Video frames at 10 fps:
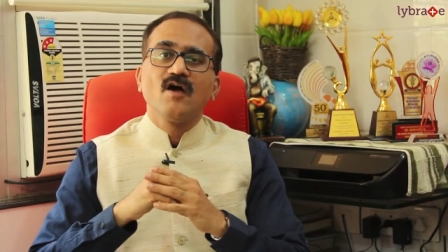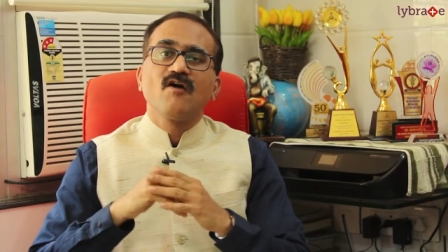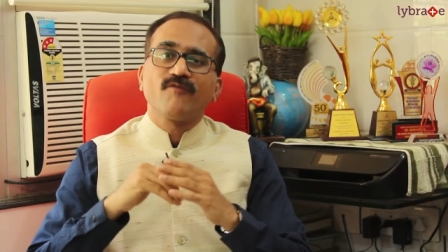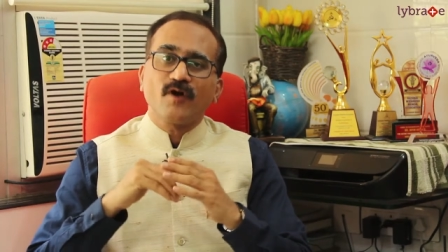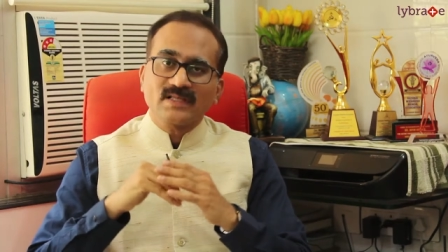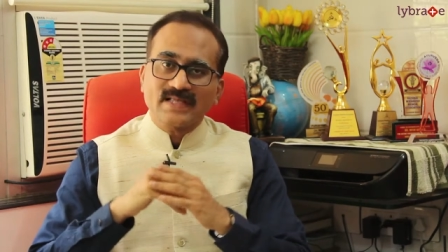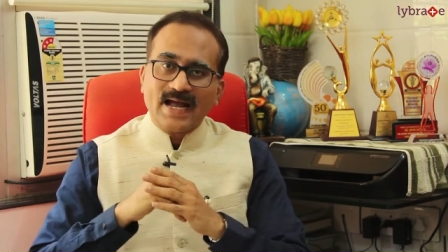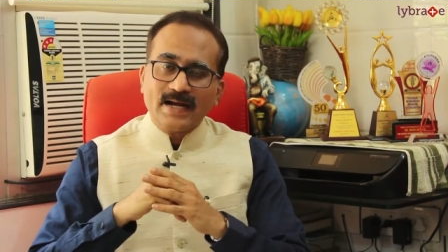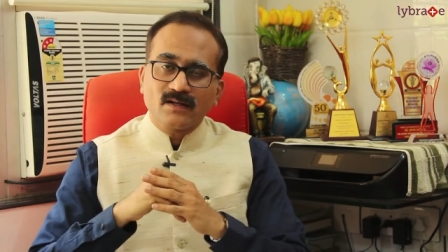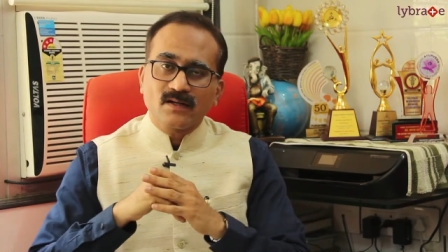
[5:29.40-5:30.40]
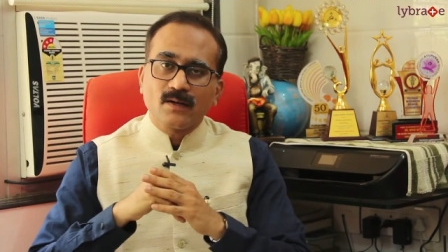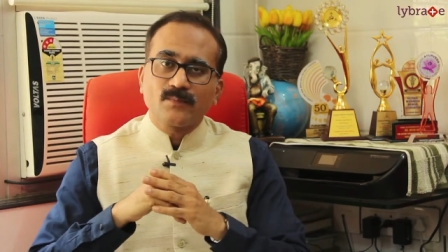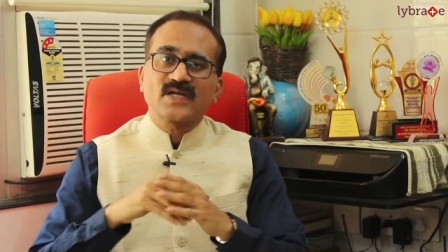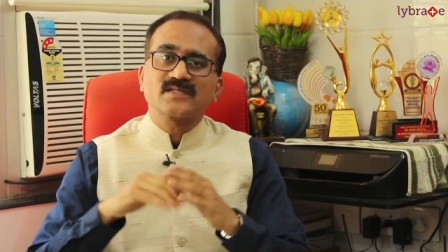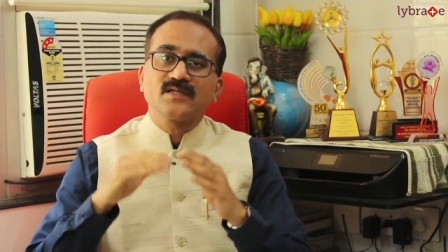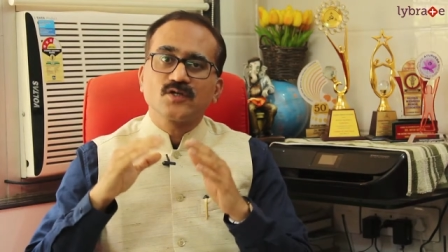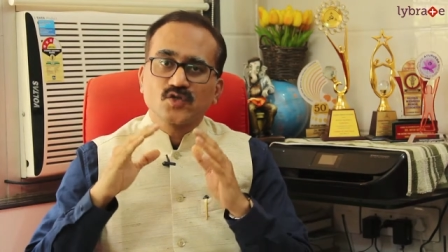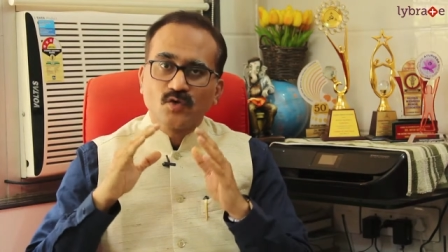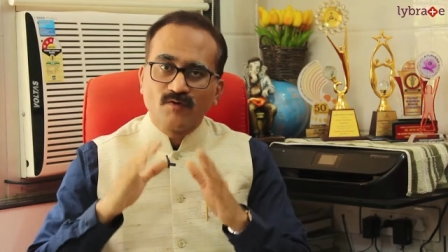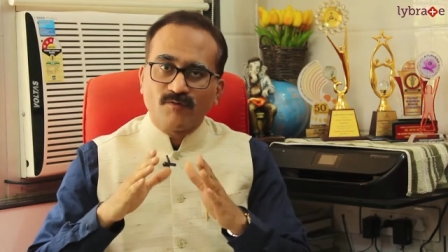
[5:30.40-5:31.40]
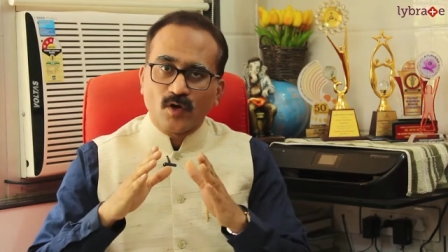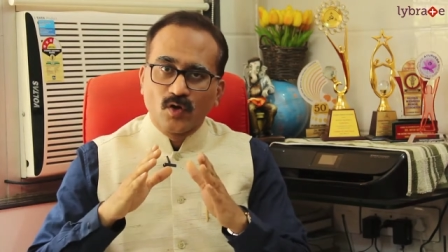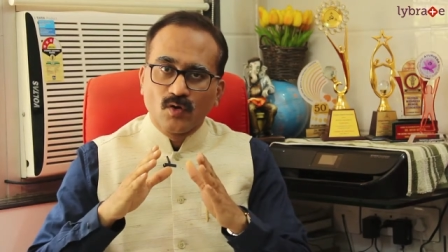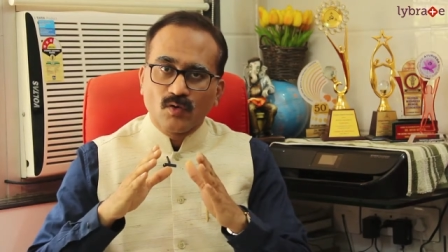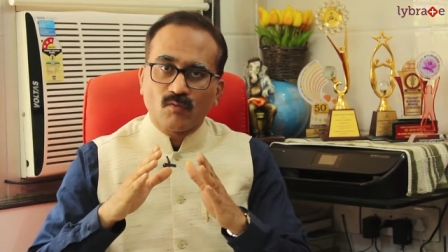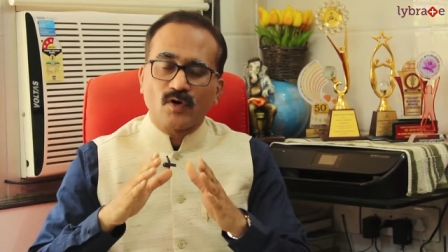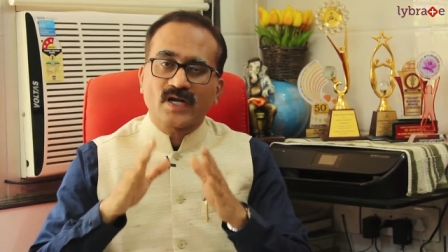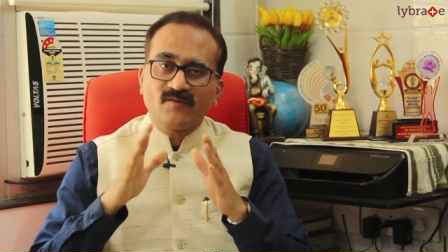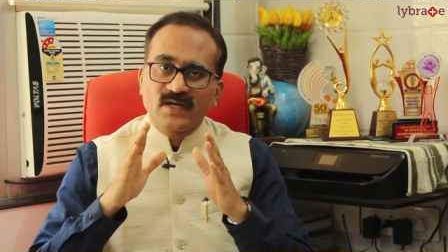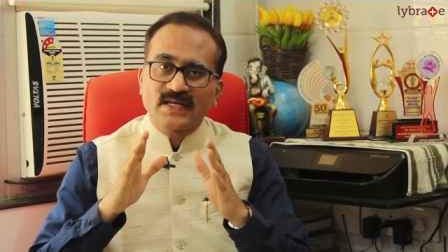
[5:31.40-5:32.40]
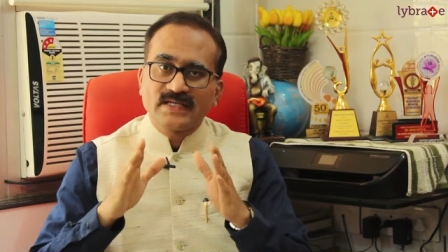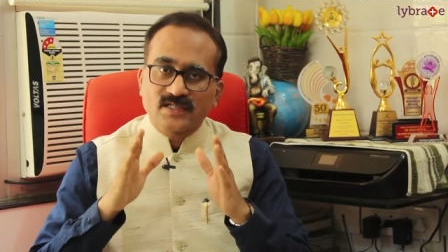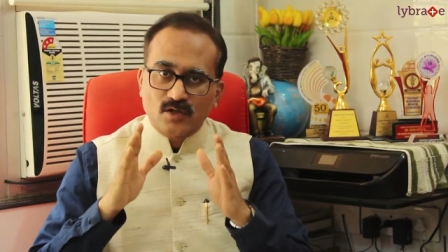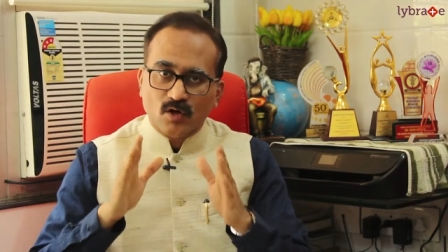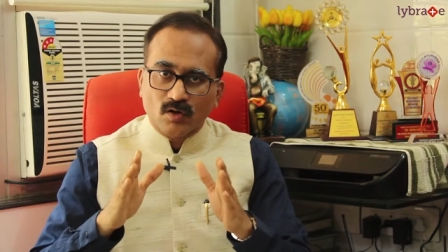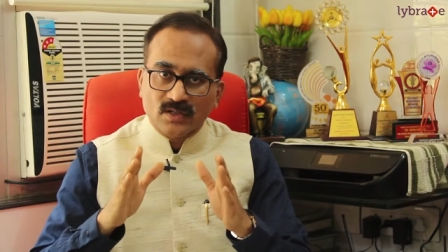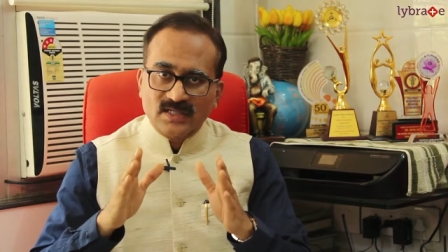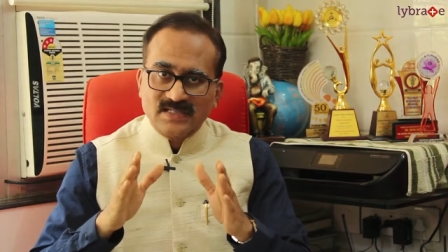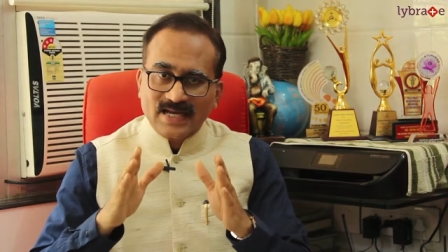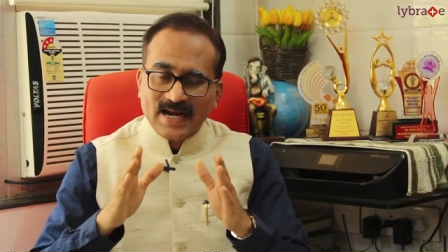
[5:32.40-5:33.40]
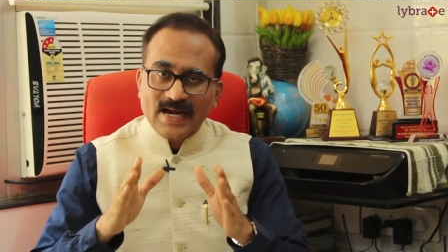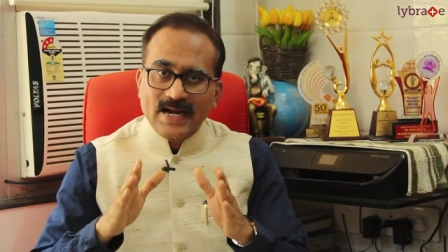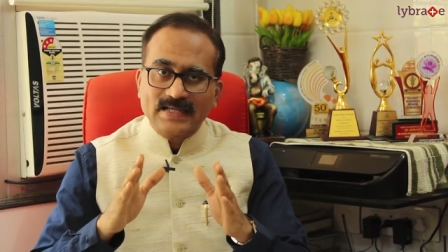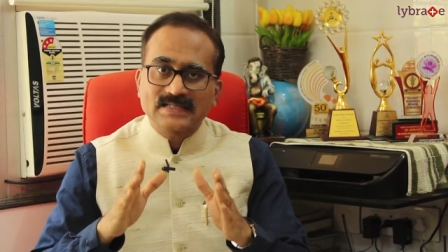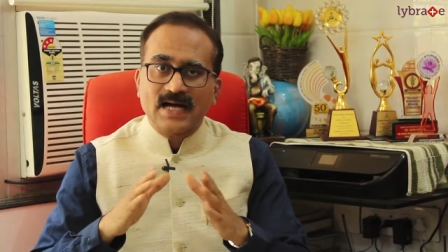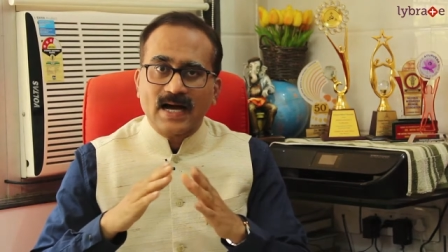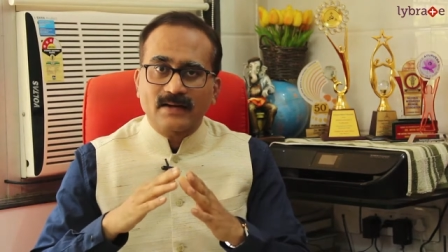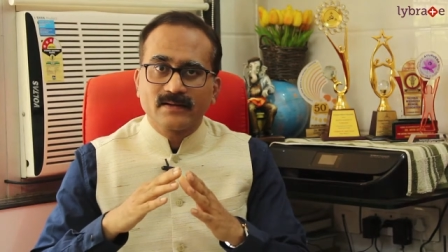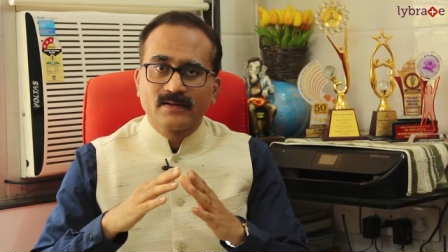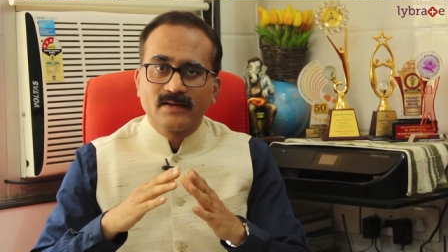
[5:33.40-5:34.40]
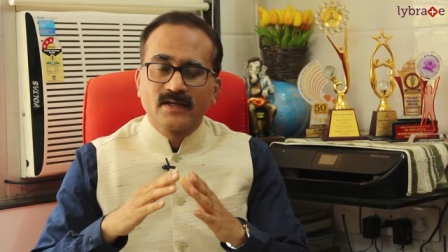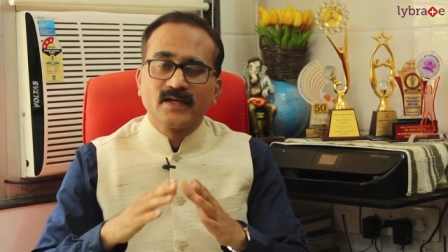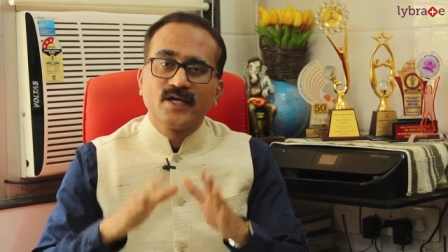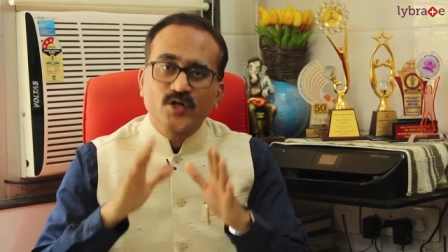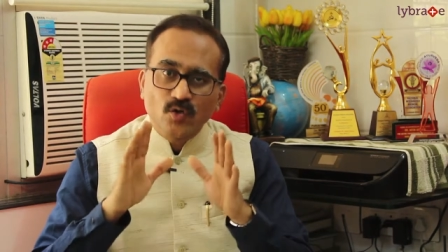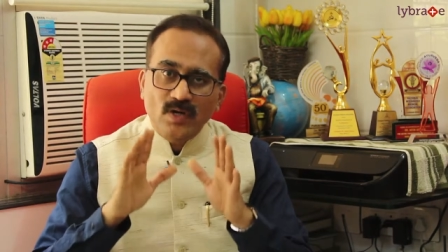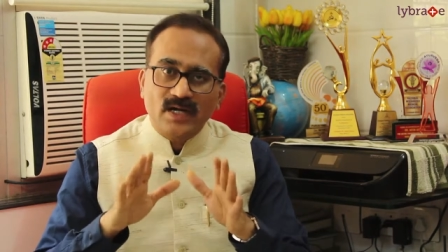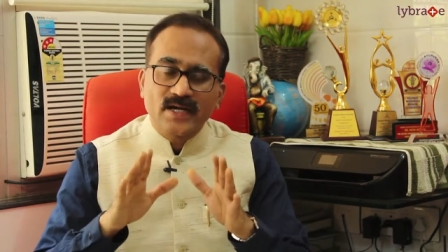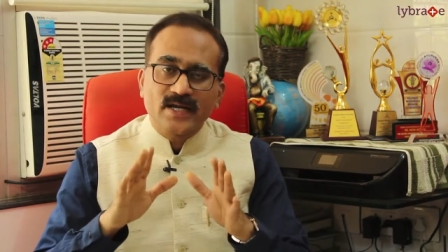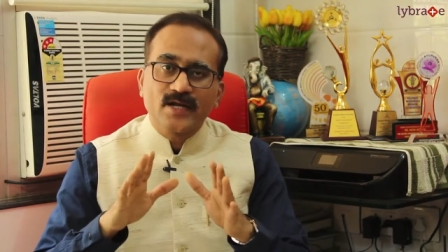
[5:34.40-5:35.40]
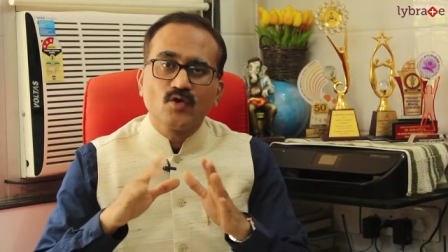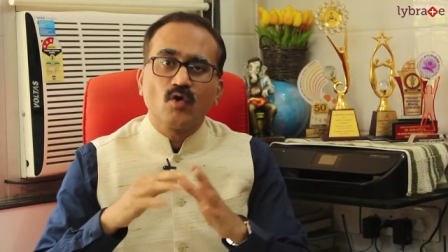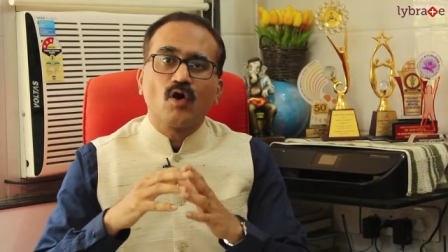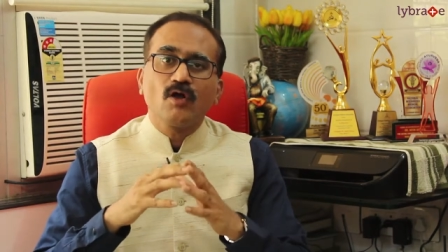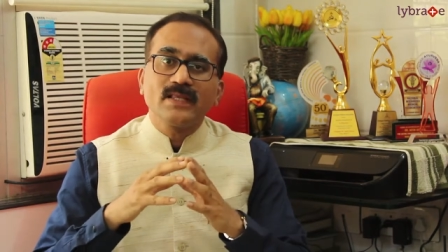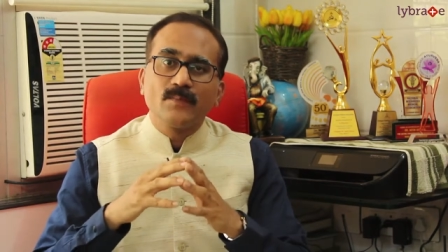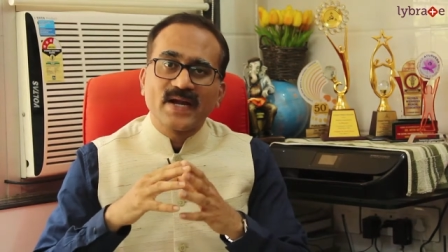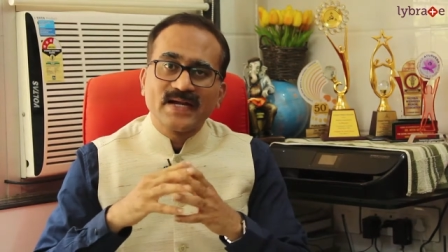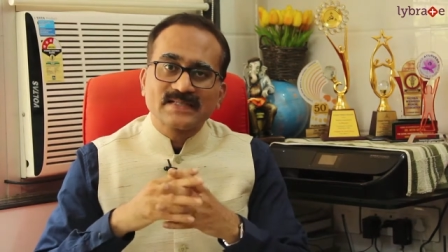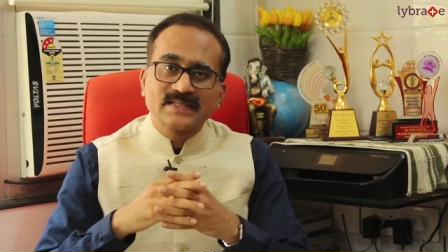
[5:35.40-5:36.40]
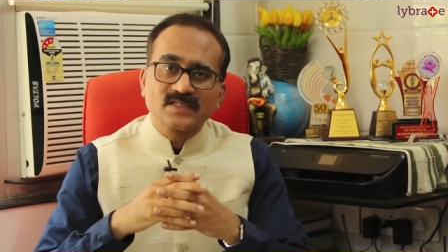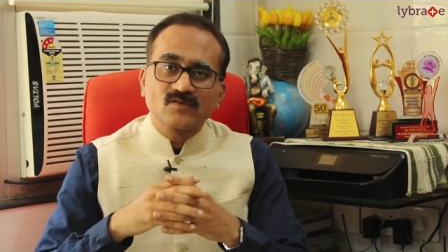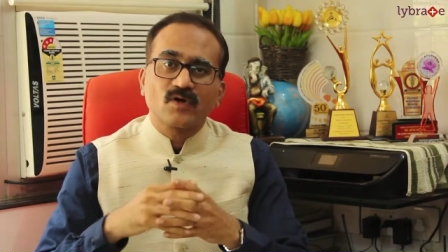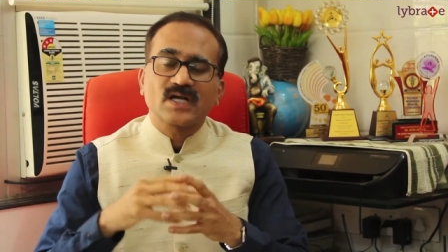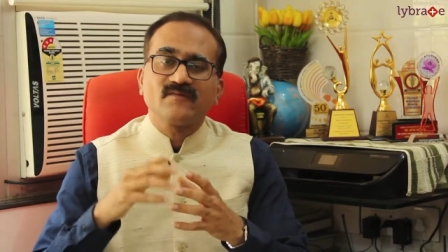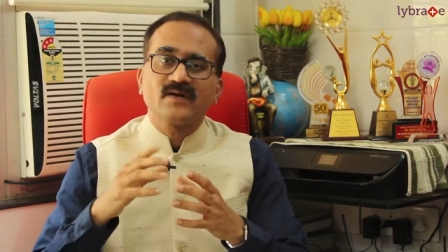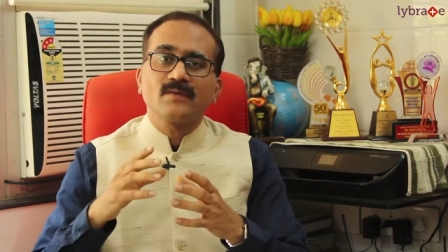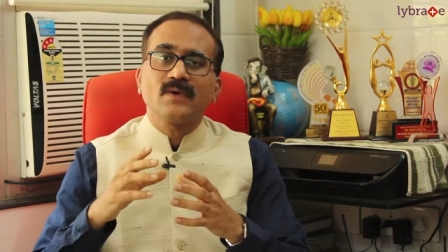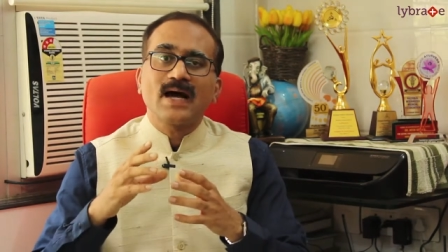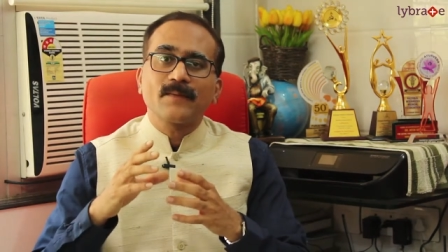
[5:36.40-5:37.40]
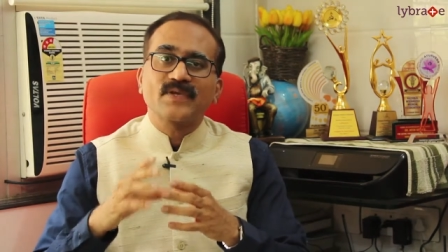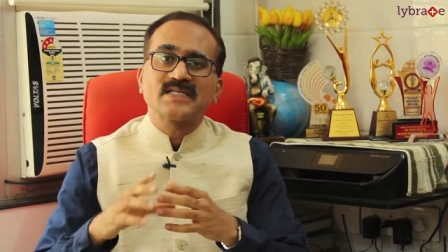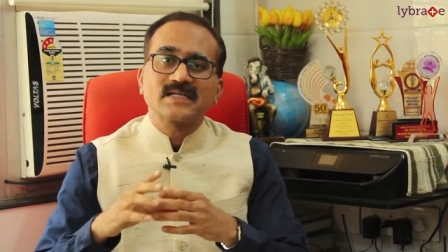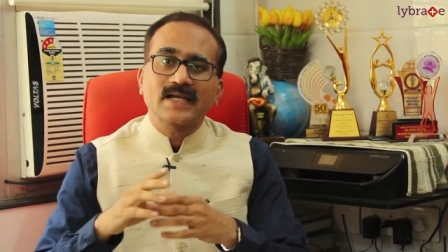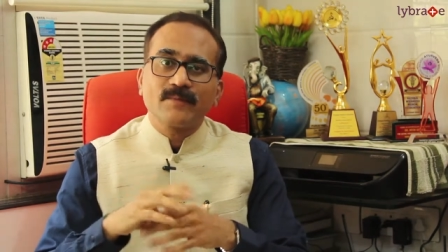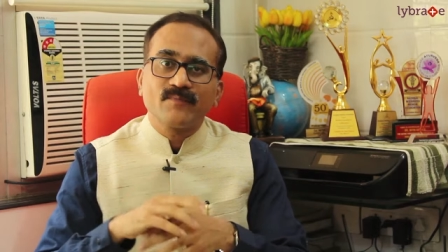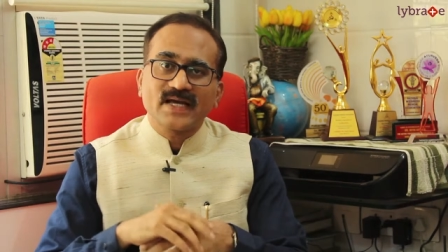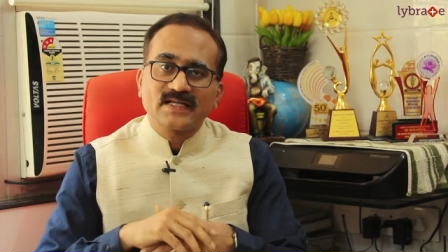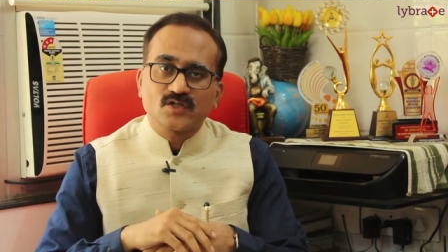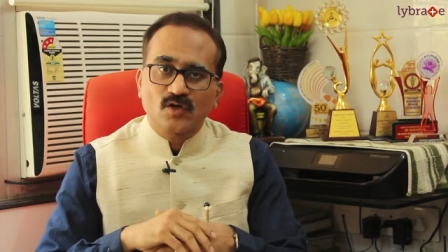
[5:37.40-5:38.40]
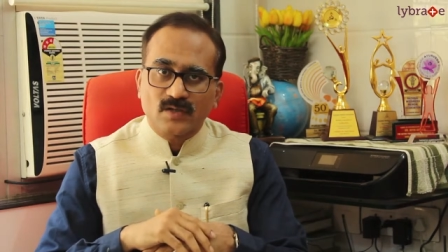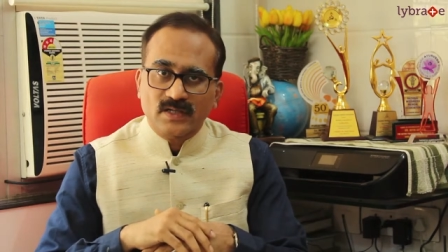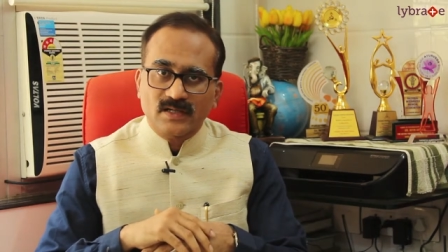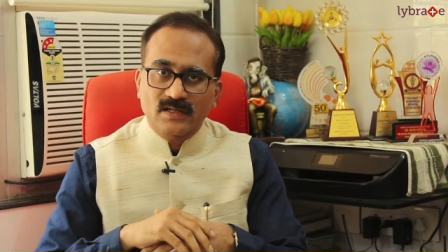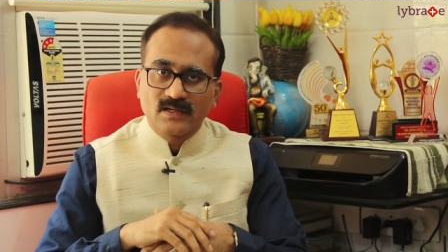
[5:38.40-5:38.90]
For that person should follow whatever his doctor's guidelines are. He should continue all the medicines whatever are prescribed by his doctor